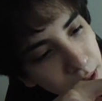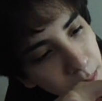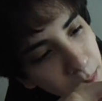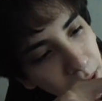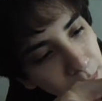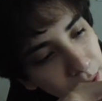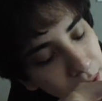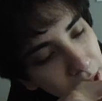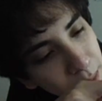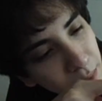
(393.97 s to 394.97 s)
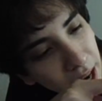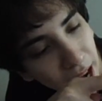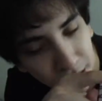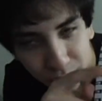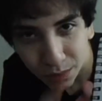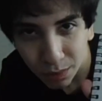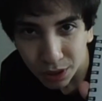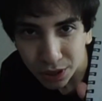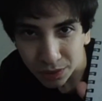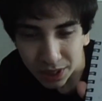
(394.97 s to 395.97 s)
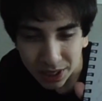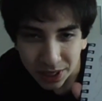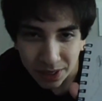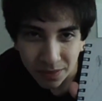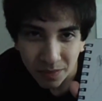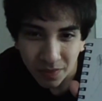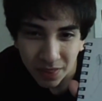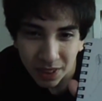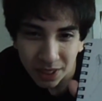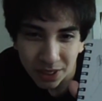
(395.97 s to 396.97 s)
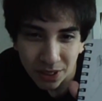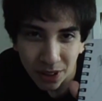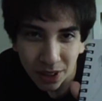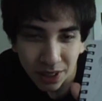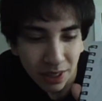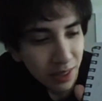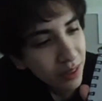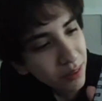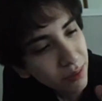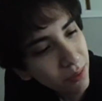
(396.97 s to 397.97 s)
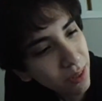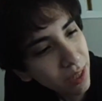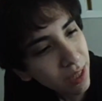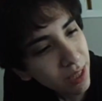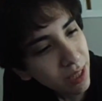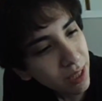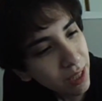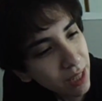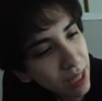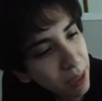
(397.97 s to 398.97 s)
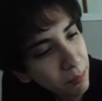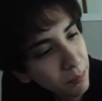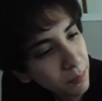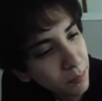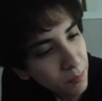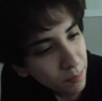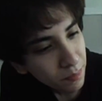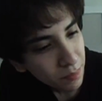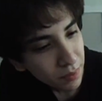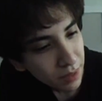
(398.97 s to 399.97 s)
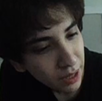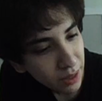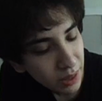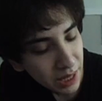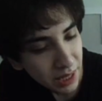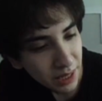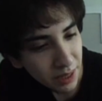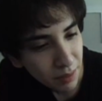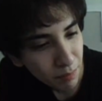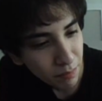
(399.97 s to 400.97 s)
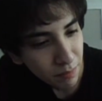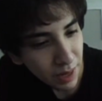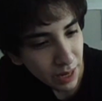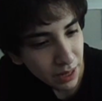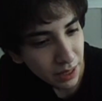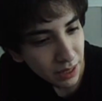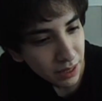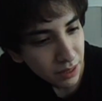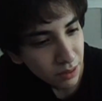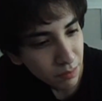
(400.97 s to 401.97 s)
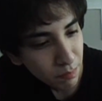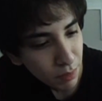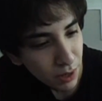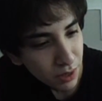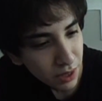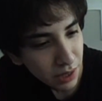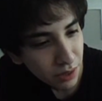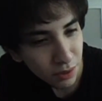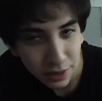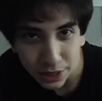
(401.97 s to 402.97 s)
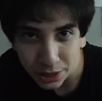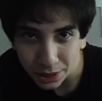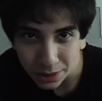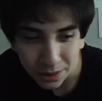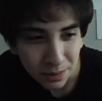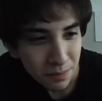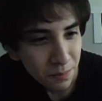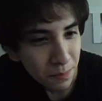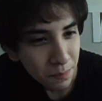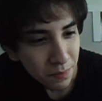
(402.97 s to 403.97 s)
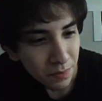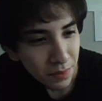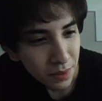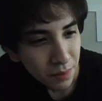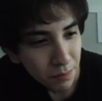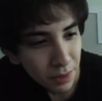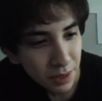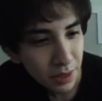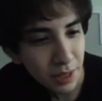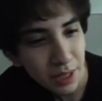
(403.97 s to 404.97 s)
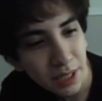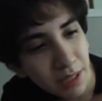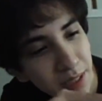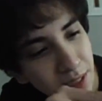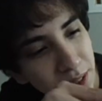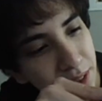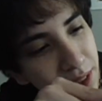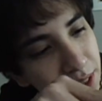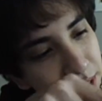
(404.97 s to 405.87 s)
might be like my actual most recent drawing of him, thing, alien bug creature. But yeah, he's